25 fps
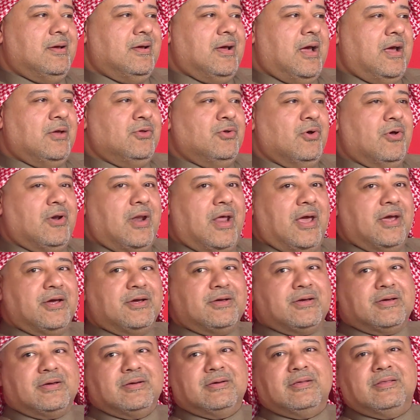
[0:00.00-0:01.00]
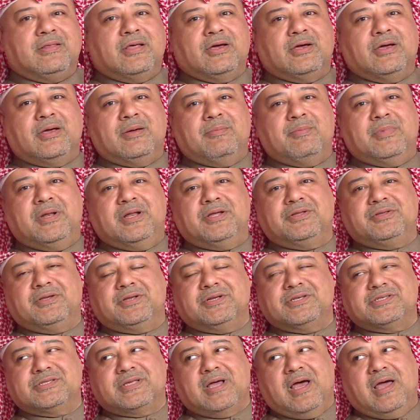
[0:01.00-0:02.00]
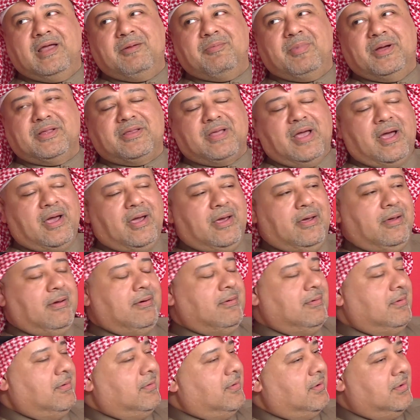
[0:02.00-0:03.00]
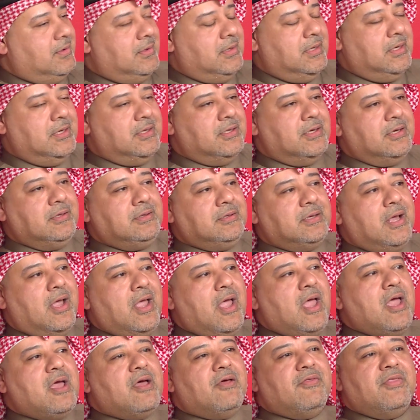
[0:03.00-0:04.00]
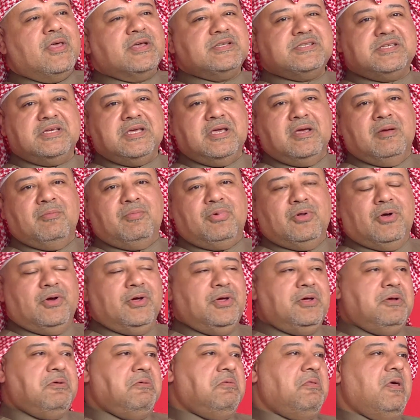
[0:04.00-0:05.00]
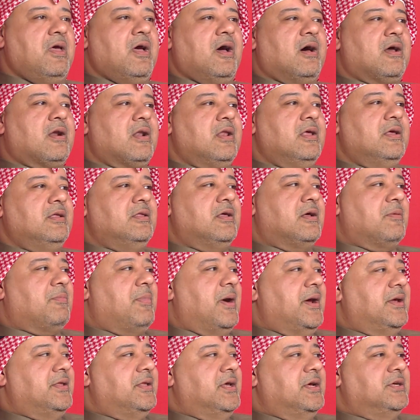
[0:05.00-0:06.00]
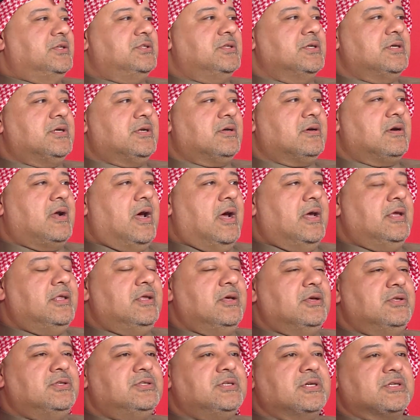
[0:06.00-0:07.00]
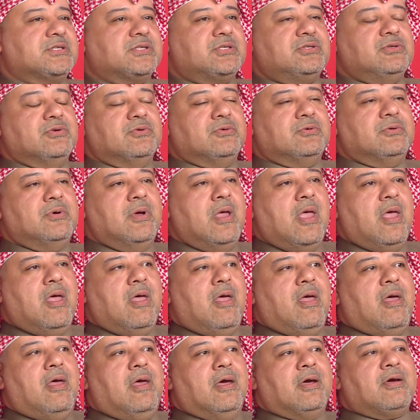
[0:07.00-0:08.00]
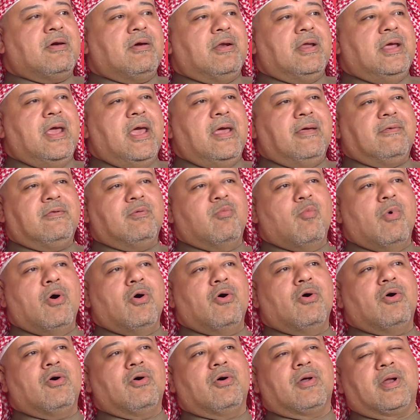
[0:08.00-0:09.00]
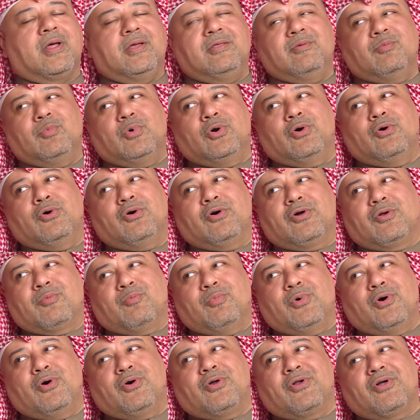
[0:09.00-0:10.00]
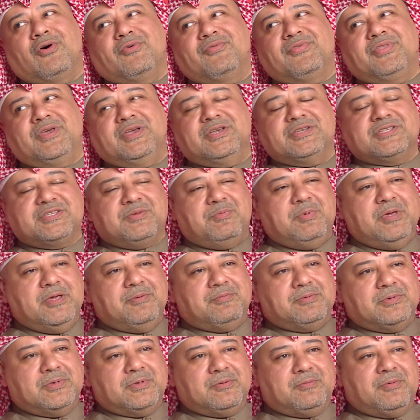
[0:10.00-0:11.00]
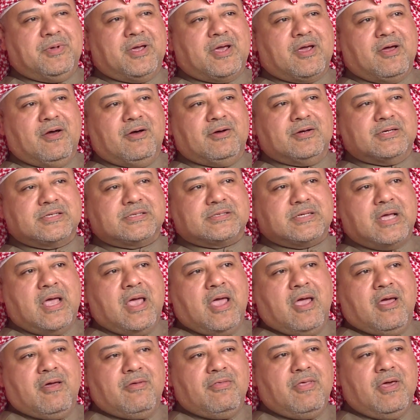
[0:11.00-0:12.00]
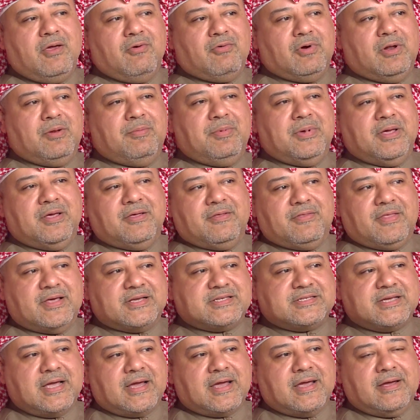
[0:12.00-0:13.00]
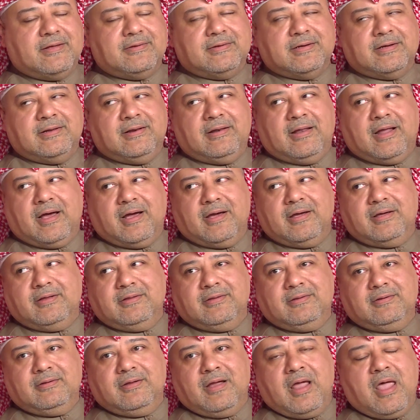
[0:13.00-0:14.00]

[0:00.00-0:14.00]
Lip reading: I don't like the military style, but I need it. The Z employee, they are leader by nature. I need just to create more and more of these people because they will be the second in line.